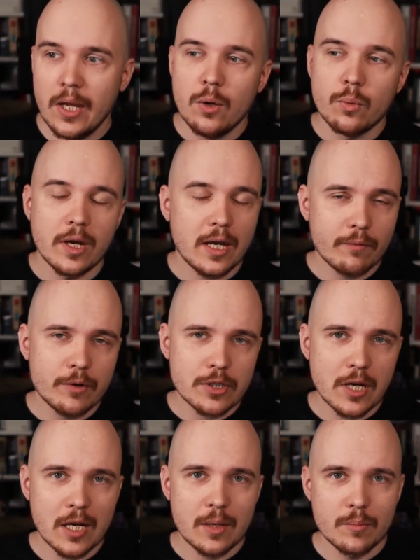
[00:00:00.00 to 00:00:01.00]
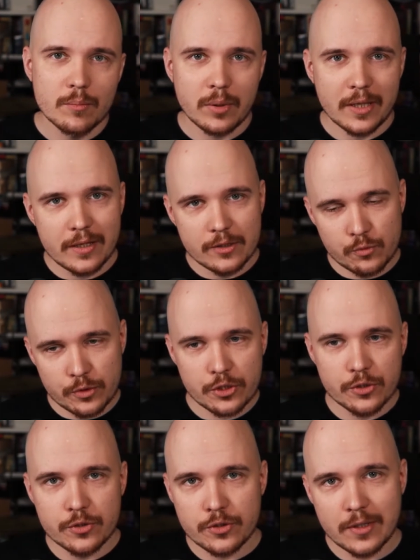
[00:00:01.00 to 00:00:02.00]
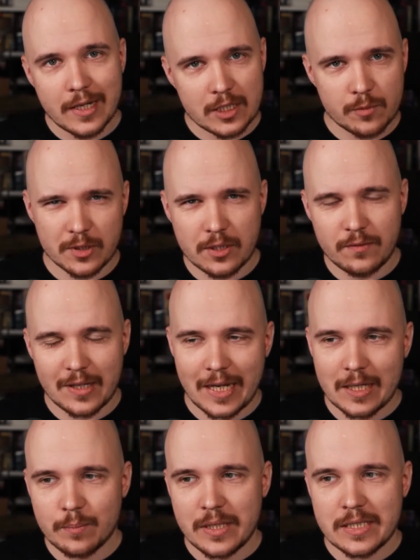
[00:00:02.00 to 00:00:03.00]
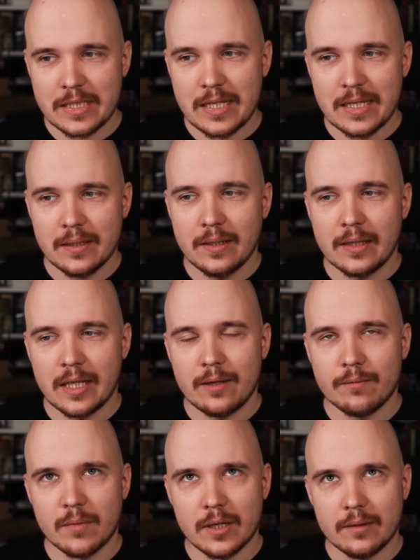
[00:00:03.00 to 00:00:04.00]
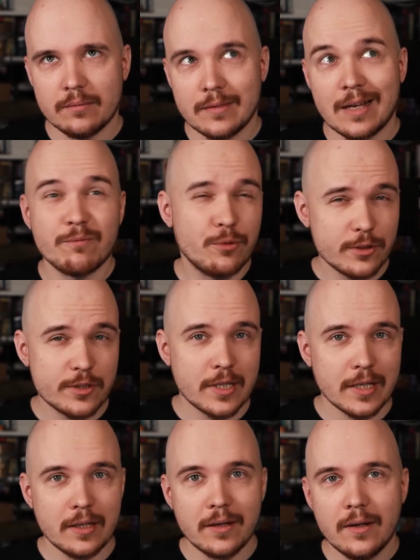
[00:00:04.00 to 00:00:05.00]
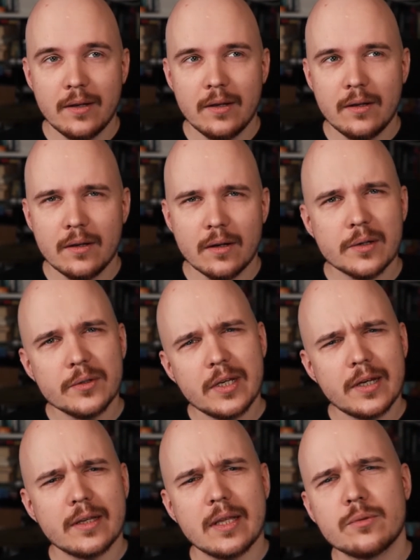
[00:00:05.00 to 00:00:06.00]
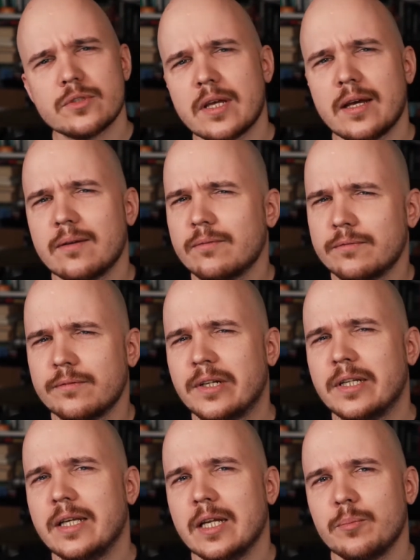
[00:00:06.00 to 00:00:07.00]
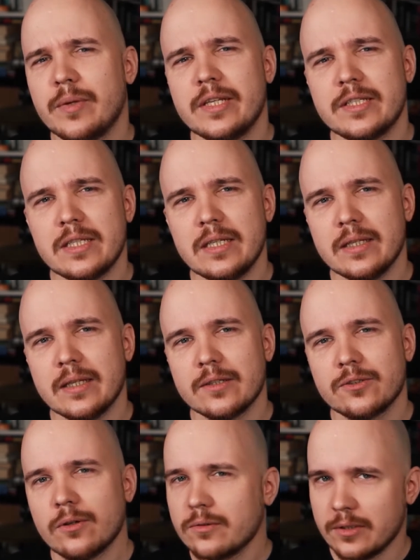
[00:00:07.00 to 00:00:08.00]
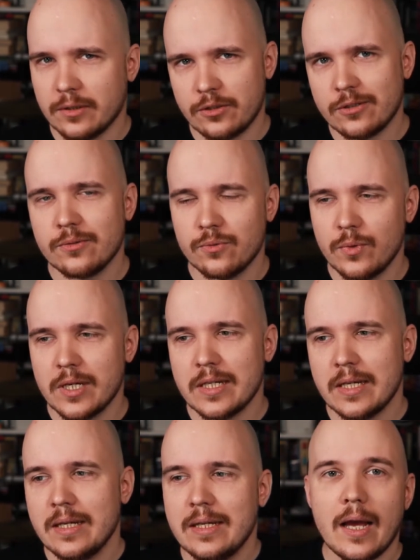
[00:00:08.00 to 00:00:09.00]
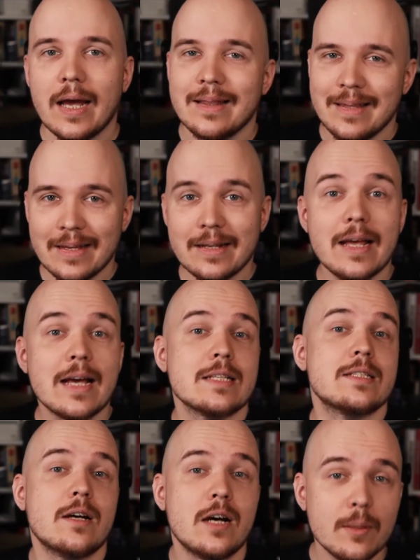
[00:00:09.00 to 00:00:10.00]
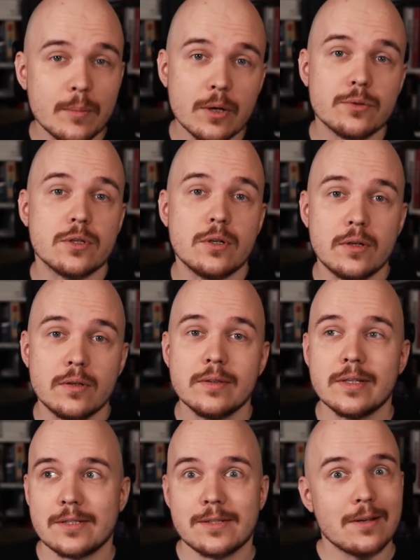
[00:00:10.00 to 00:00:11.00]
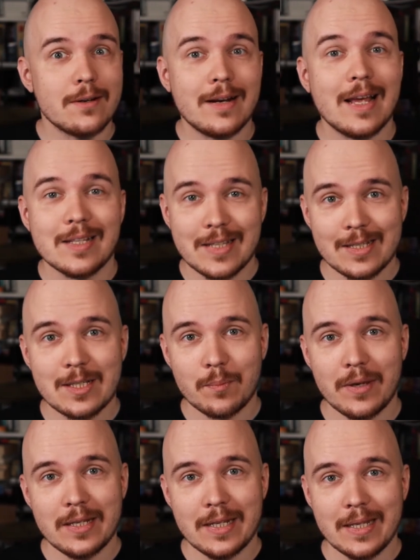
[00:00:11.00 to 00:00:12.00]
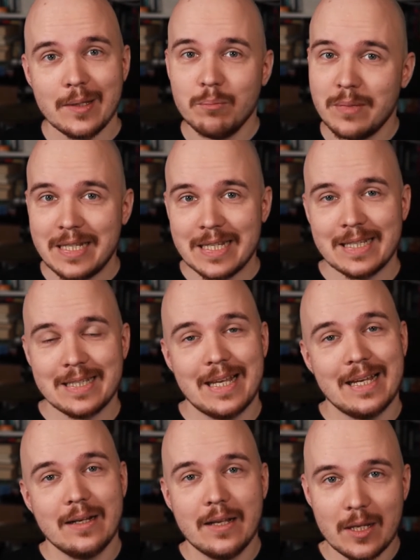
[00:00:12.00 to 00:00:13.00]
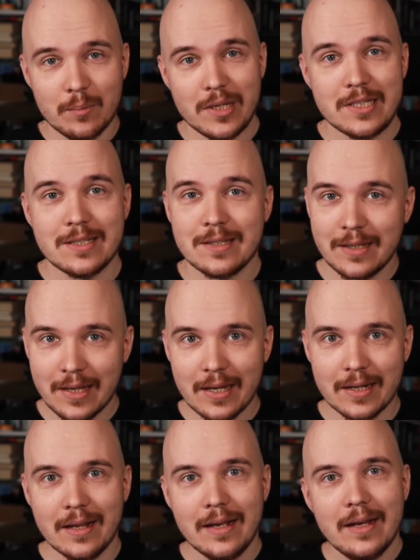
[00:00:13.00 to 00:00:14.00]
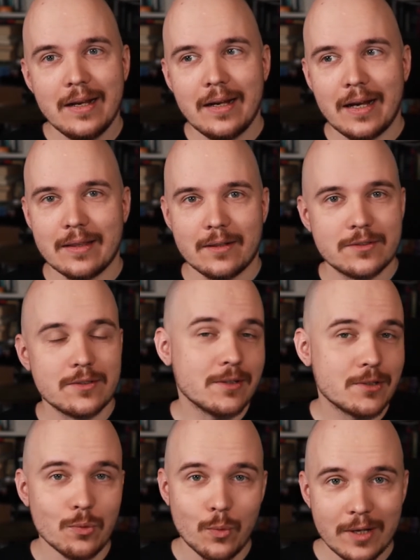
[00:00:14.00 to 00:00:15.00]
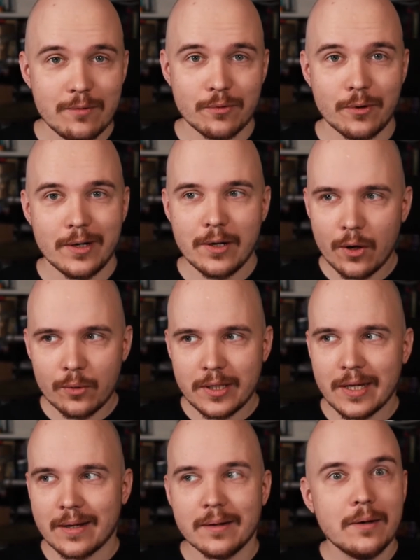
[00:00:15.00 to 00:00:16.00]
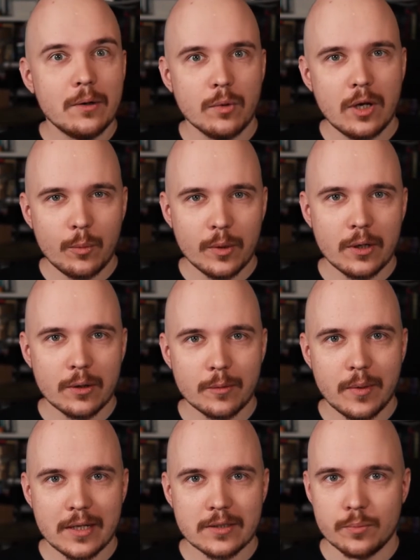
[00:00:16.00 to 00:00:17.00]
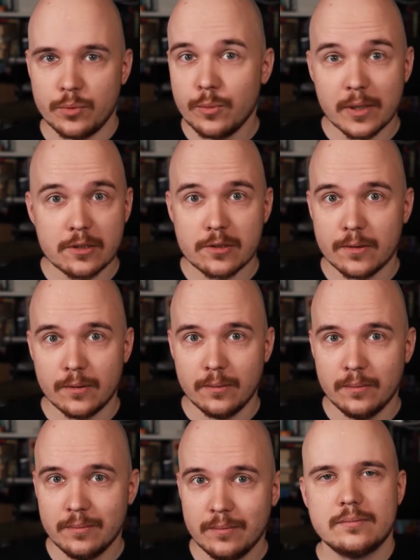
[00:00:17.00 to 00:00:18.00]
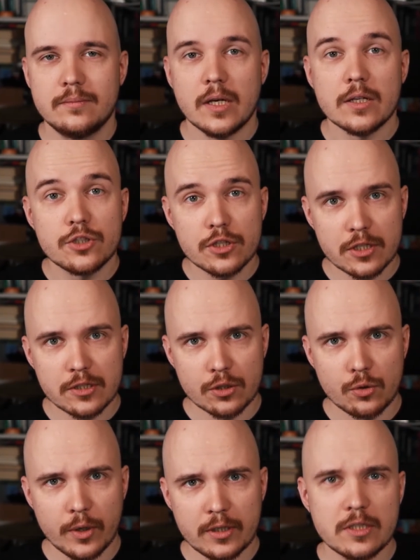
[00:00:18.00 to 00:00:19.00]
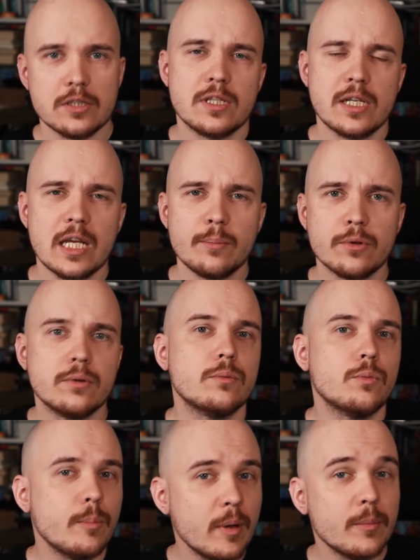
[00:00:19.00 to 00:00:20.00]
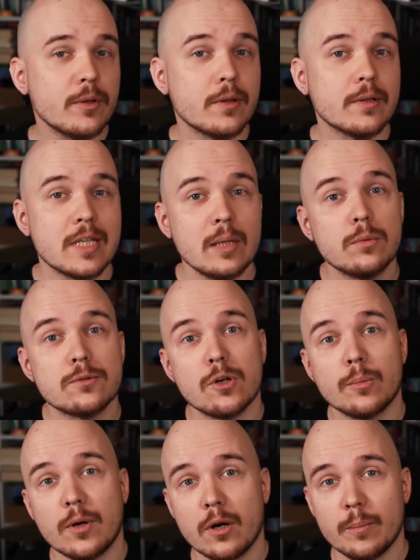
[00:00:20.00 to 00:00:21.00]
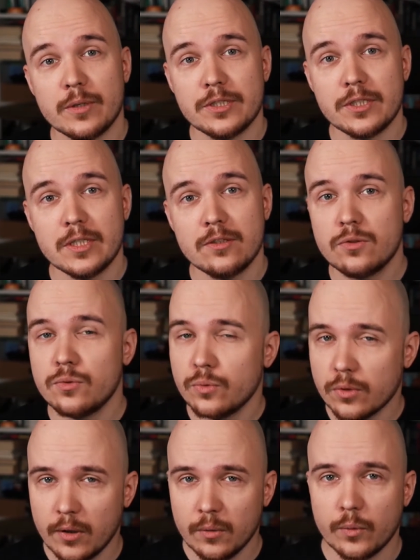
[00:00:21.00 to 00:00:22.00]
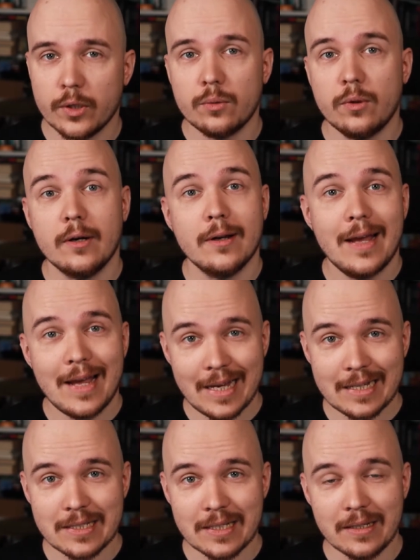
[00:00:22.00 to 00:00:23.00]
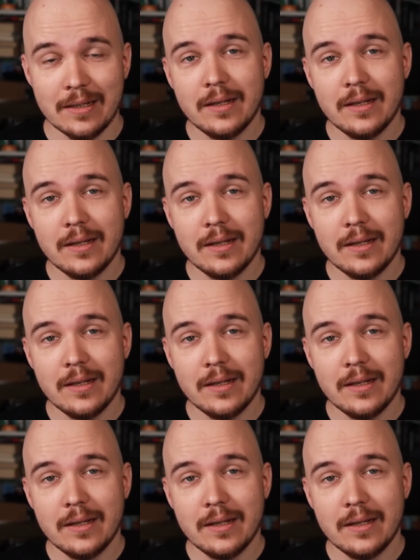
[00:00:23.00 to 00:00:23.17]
where every time players return to that specific NPC, they might at first think, oh yeah, that was that funny NPC that talked in a certain way, and then as time goes on, they'll start anticipating meeting that NPC again, and they'll start to wait for it. Oh yeah, when are we going back to Pumat Sol? And just as a quick disclaimer, remember that tabletop RPGs do not require acting,